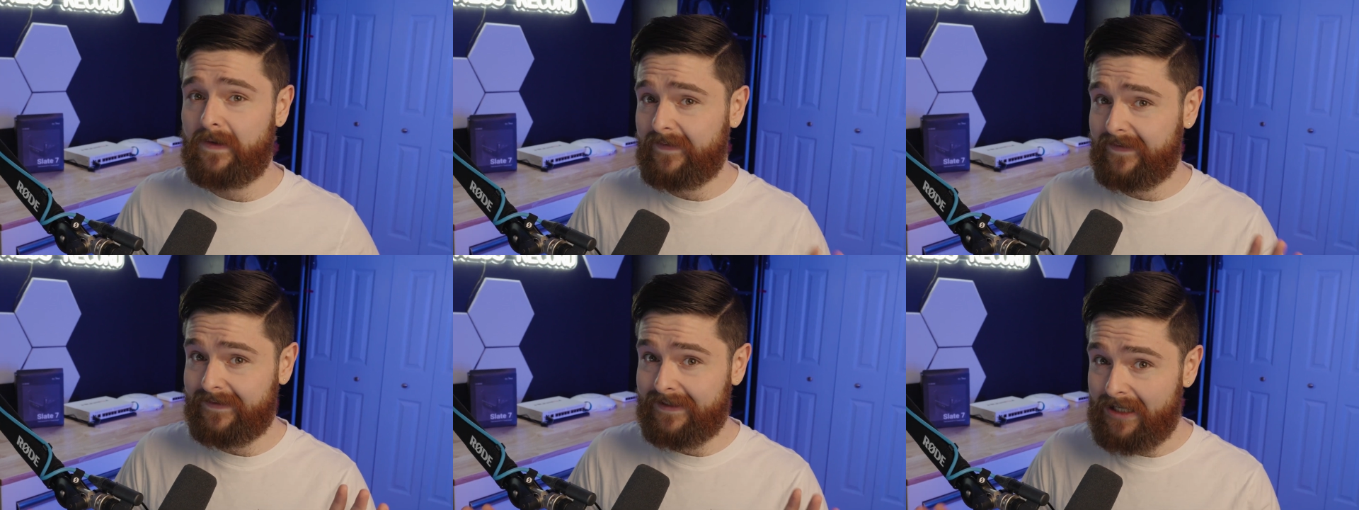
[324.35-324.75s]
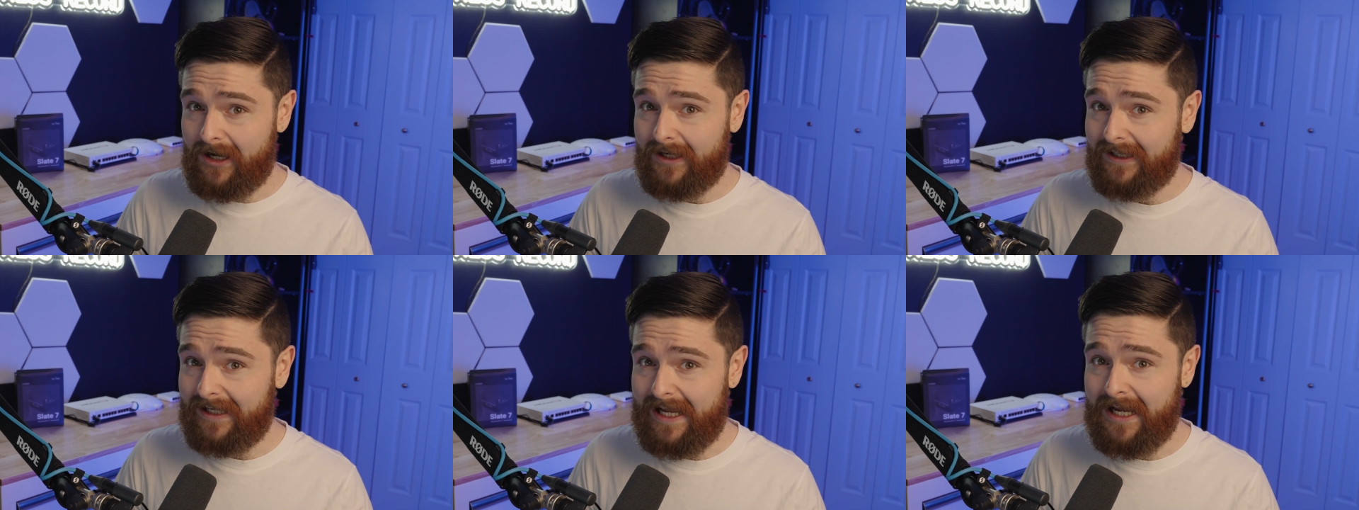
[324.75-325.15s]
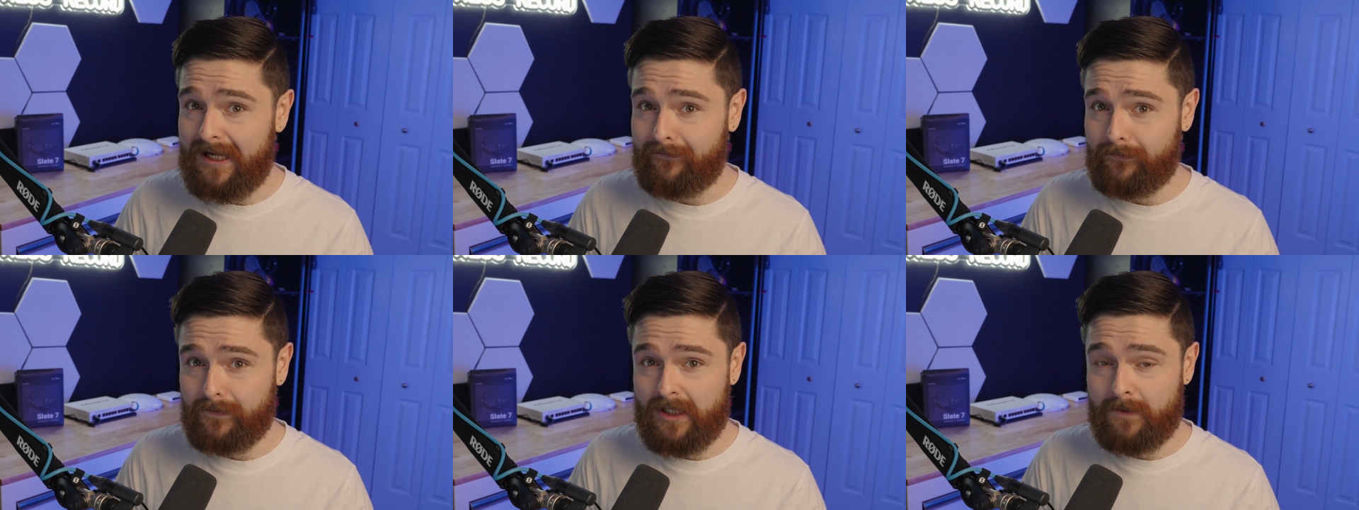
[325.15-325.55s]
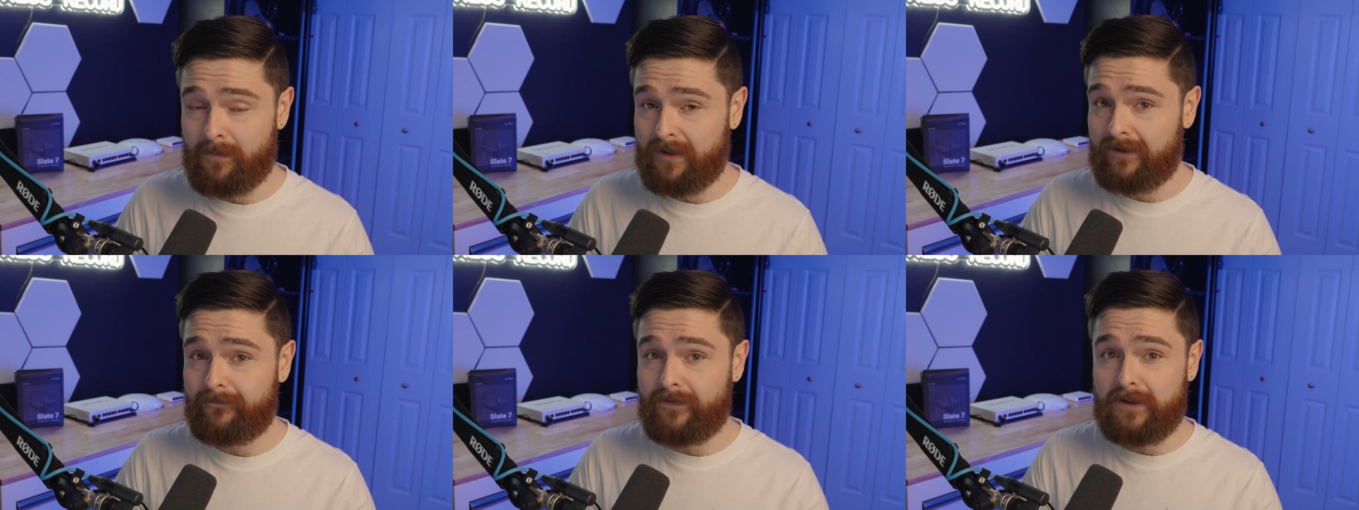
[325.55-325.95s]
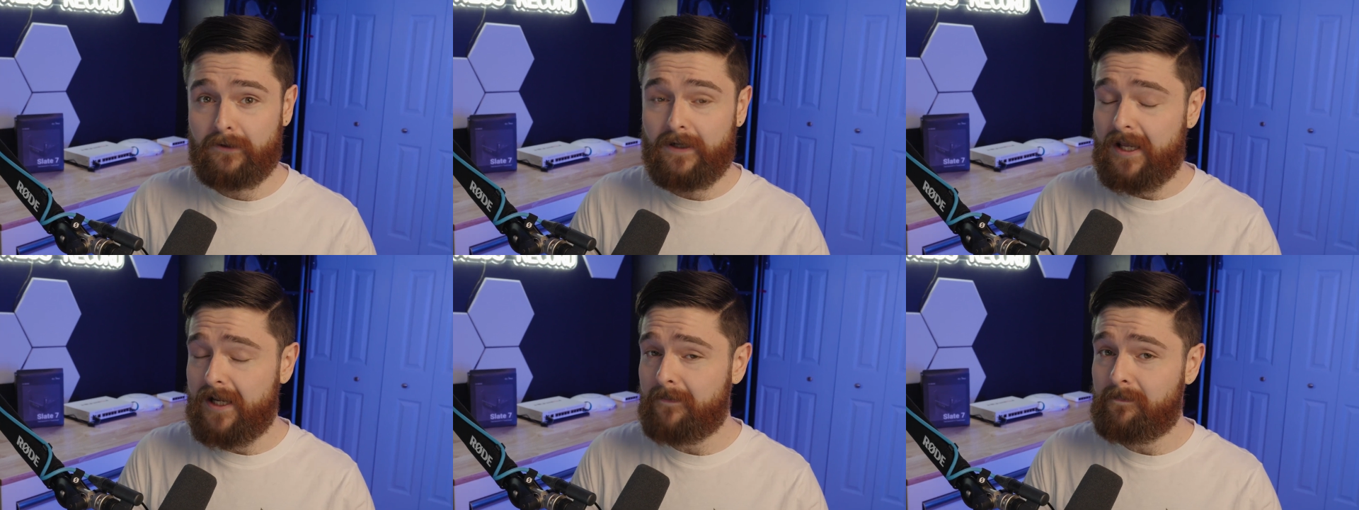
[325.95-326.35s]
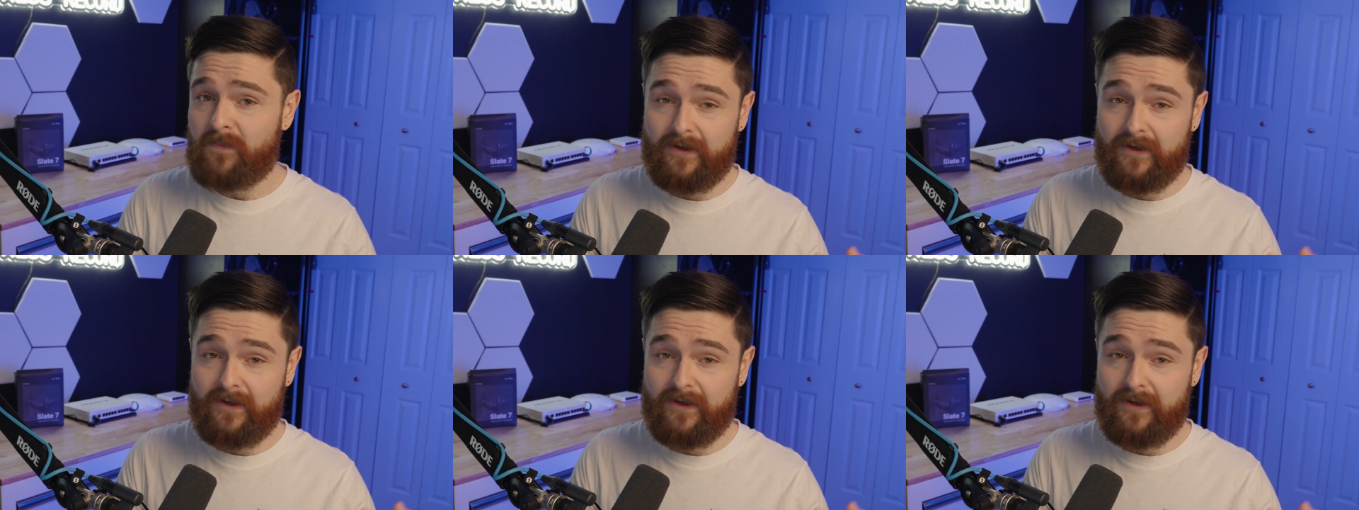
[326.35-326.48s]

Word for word: This is not an ad for them, but I figured, hey,